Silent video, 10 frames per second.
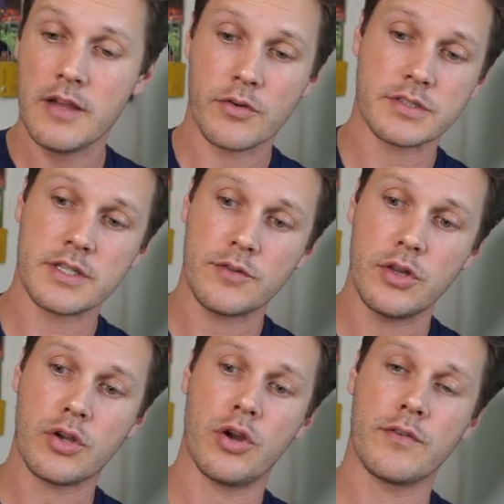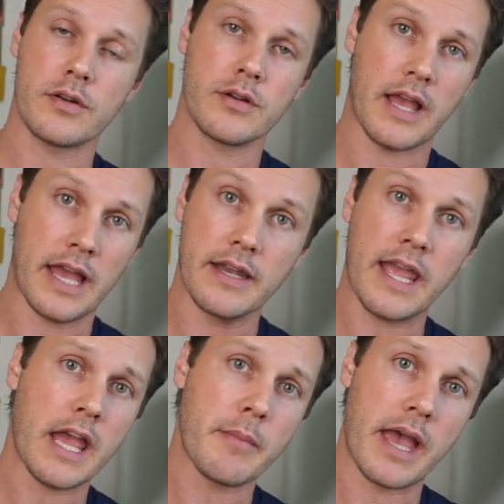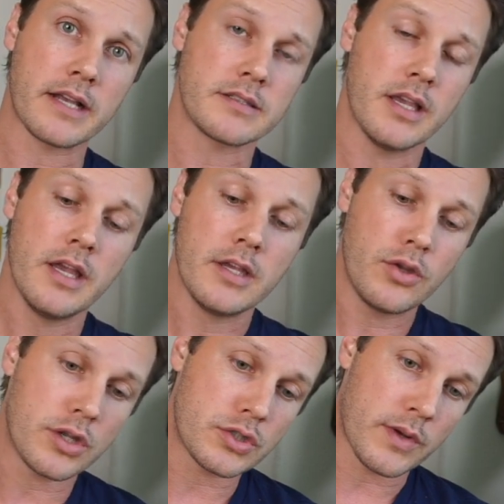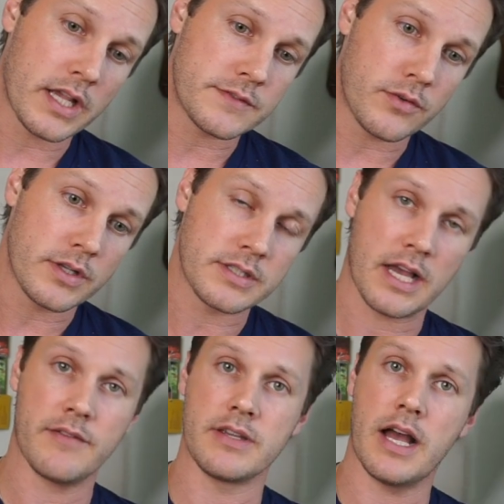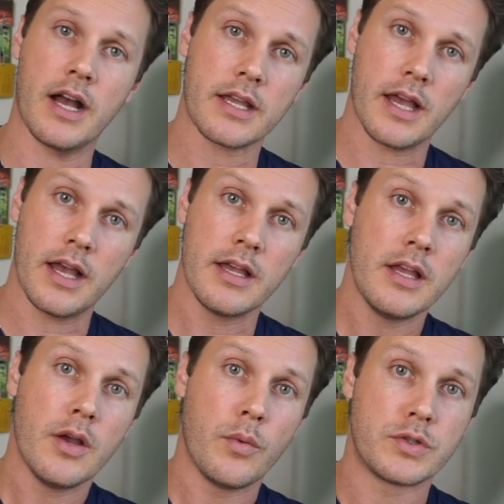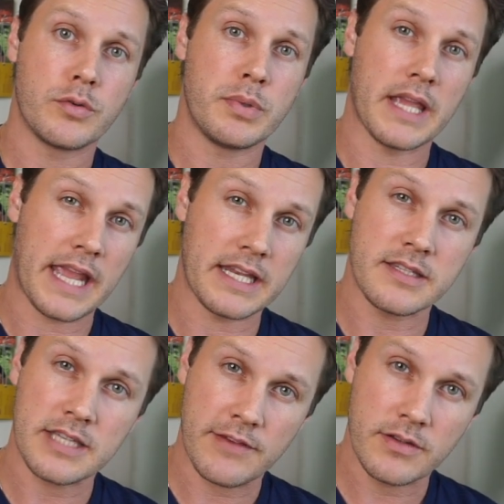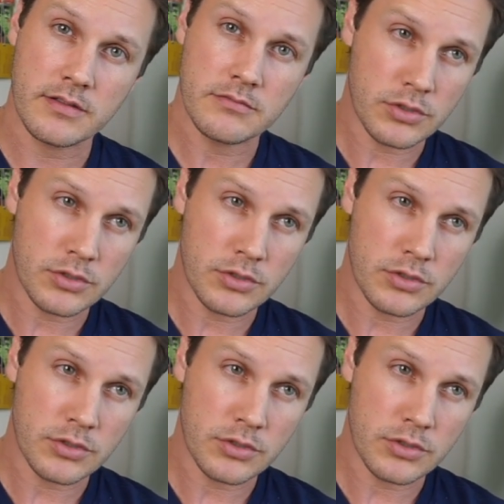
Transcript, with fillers: Versus if you look over at Amex, you could transfer into Avianca, which would be 87.